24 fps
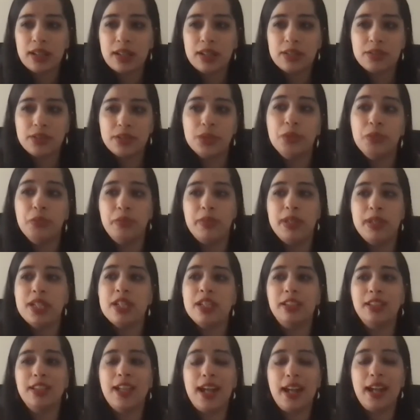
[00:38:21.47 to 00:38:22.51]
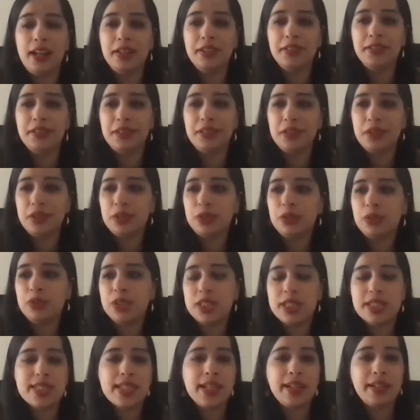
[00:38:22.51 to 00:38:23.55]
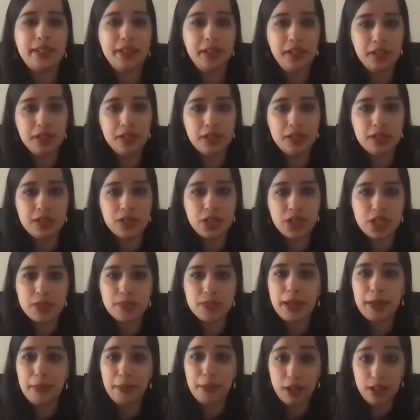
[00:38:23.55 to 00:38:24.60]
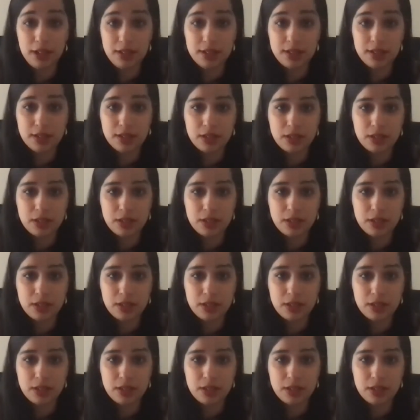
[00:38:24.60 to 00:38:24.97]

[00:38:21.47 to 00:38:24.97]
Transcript: assuming that, she said it. She's my boss.